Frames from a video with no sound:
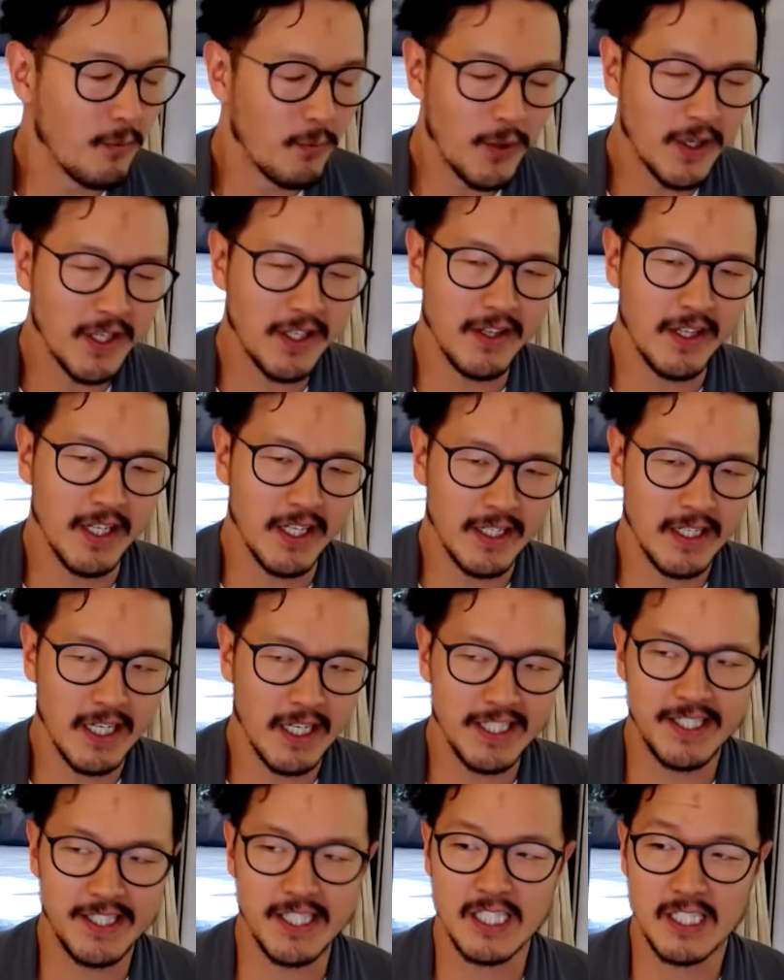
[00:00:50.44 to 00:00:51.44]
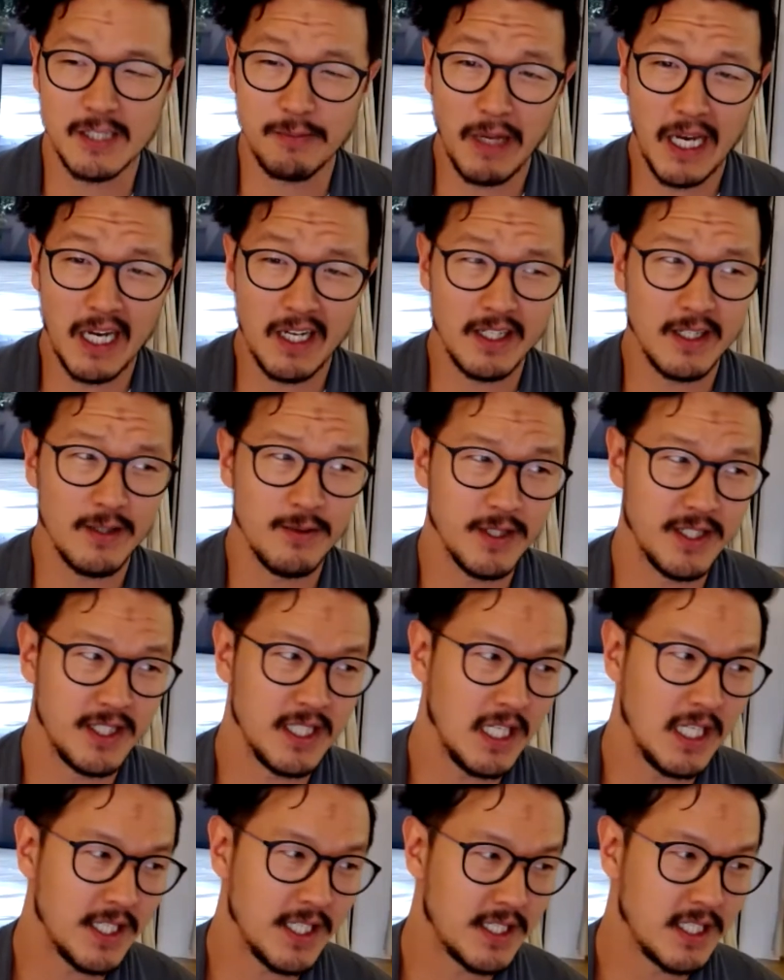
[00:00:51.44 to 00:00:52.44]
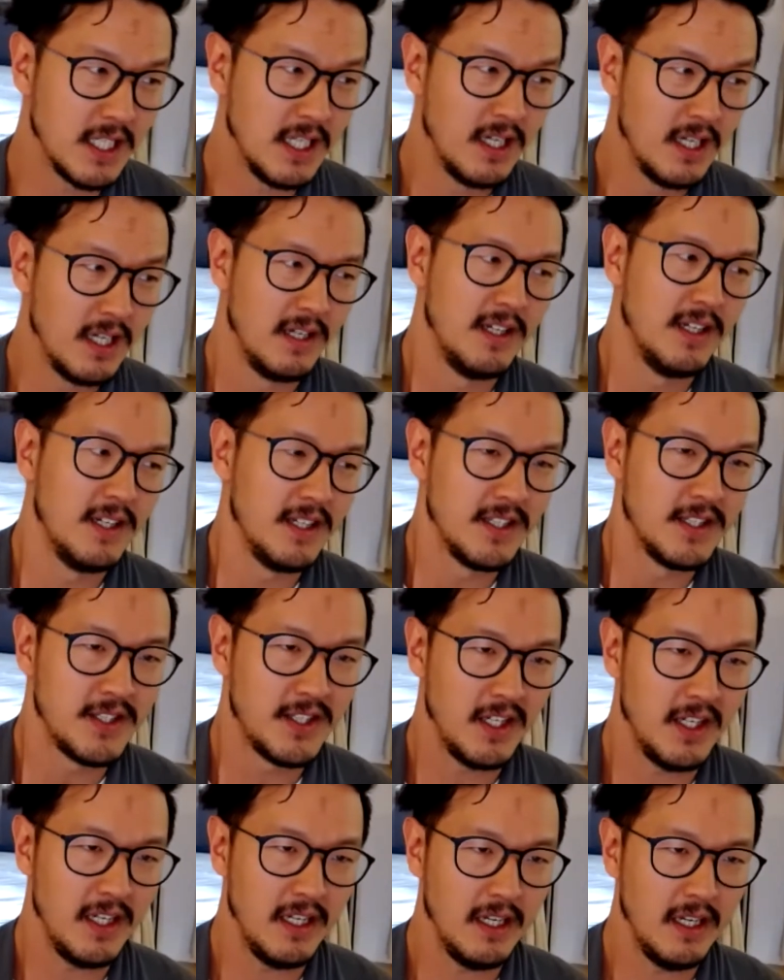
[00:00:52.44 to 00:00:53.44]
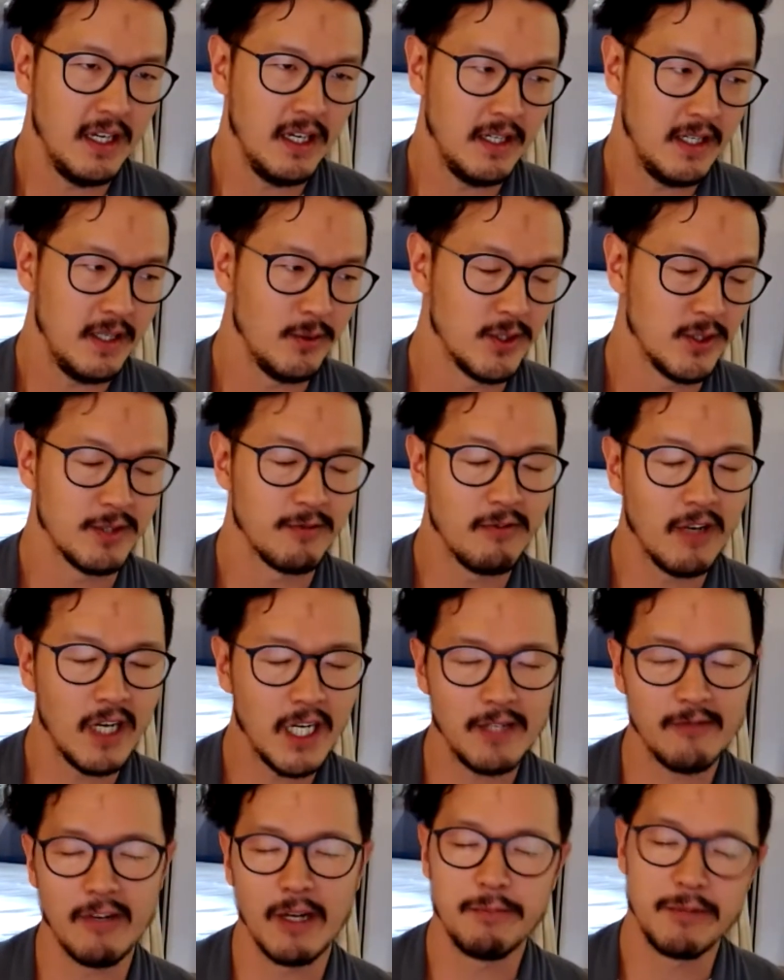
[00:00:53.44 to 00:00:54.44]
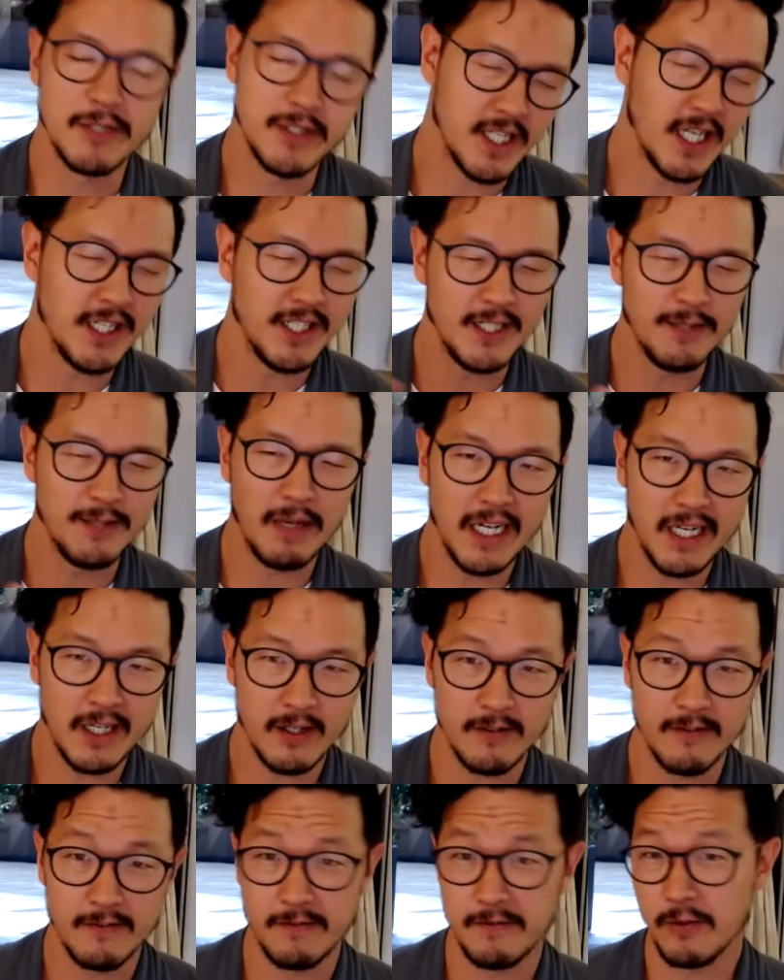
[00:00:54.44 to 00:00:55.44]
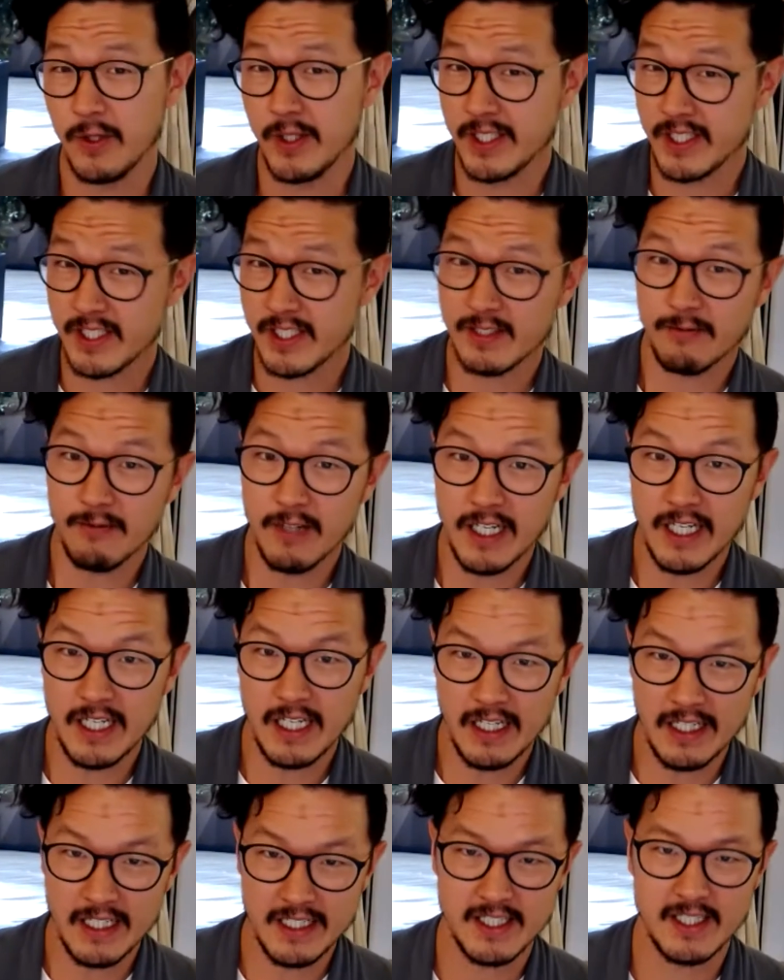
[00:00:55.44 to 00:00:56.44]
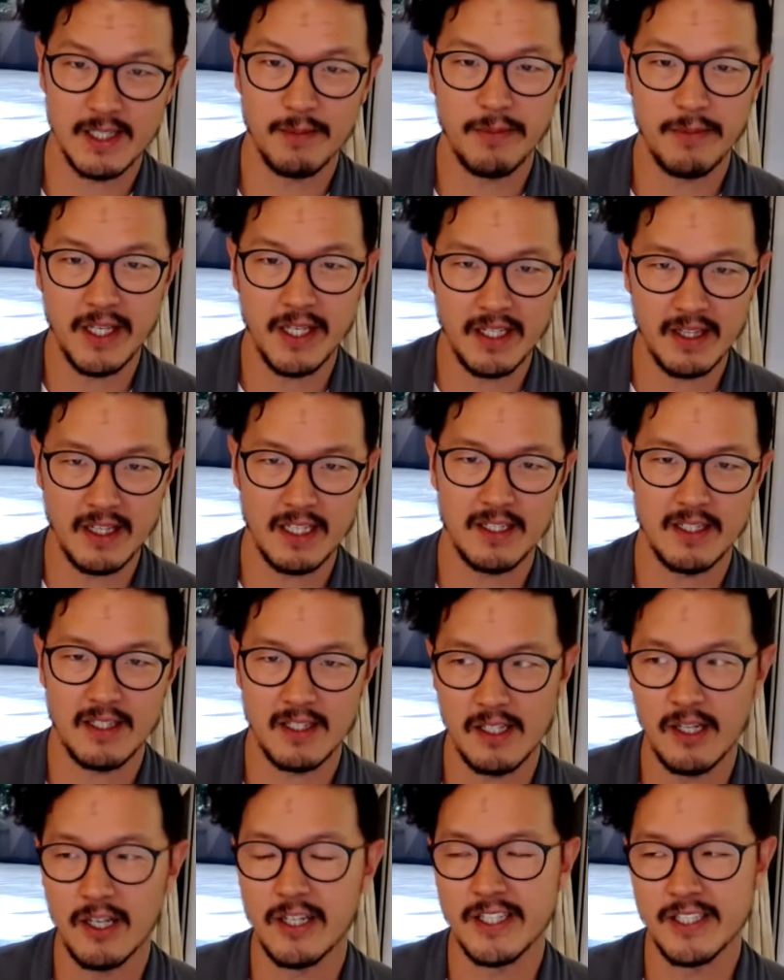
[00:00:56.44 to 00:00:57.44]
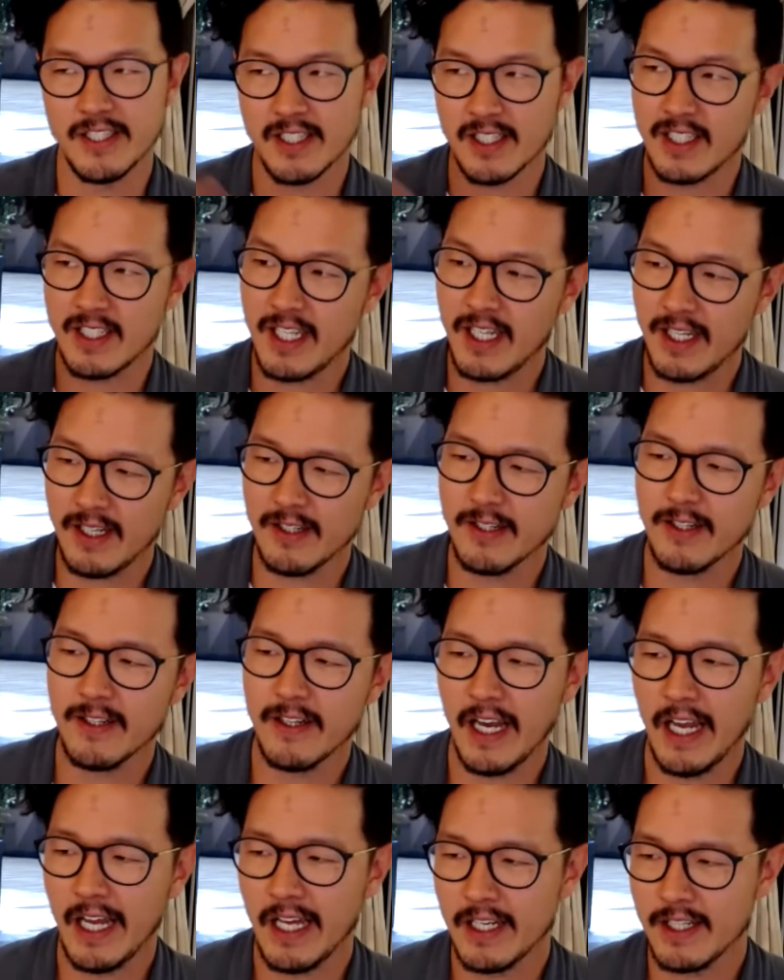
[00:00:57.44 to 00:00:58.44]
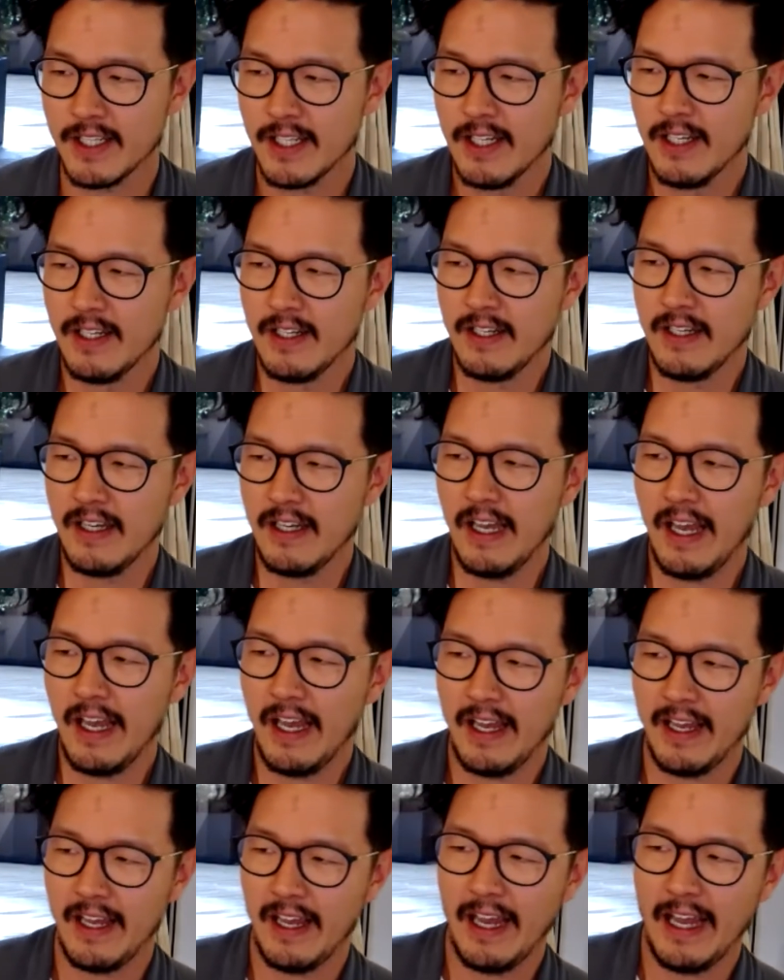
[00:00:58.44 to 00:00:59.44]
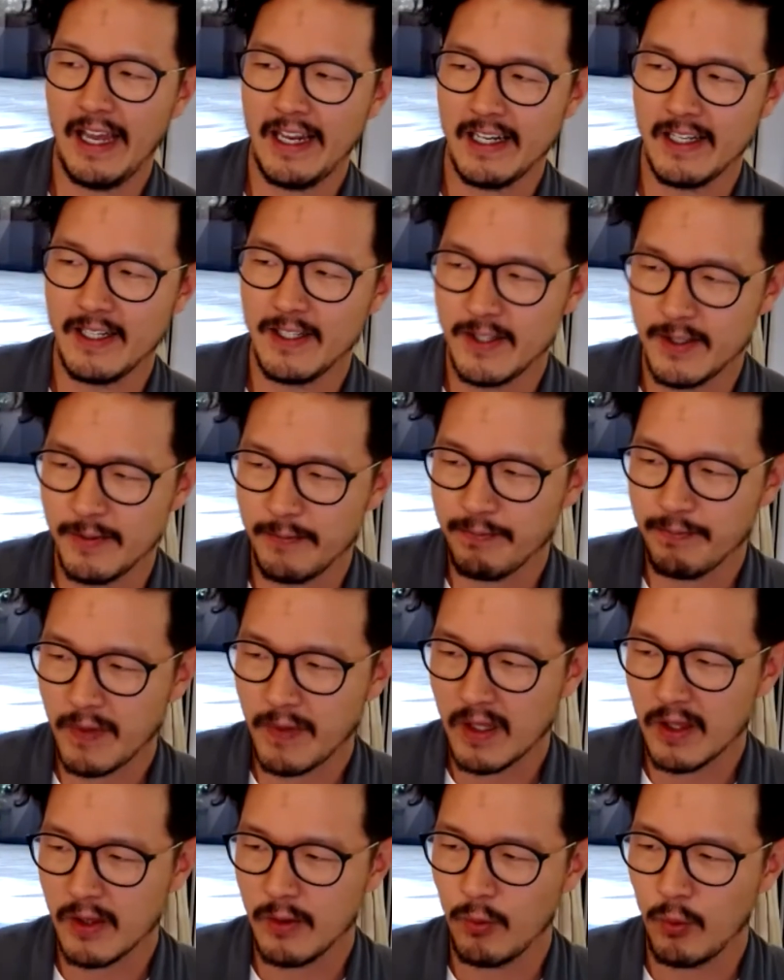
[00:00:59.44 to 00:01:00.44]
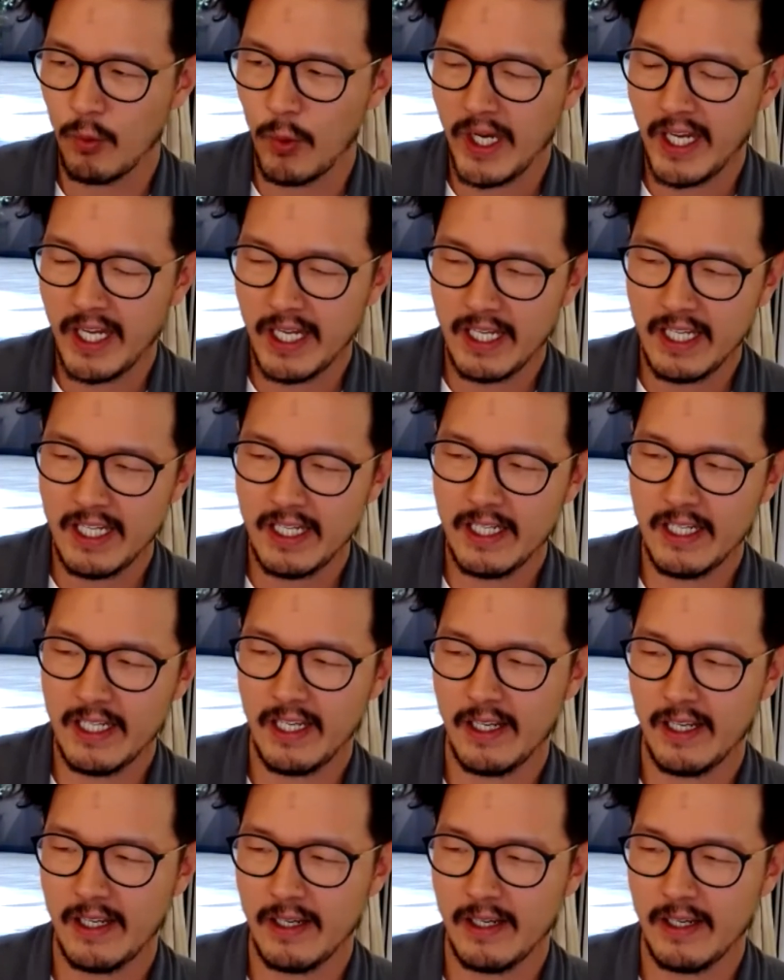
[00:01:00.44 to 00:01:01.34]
one of the nice things about it was that it was already represented by her voice right and that's something that the audience could hear and and the way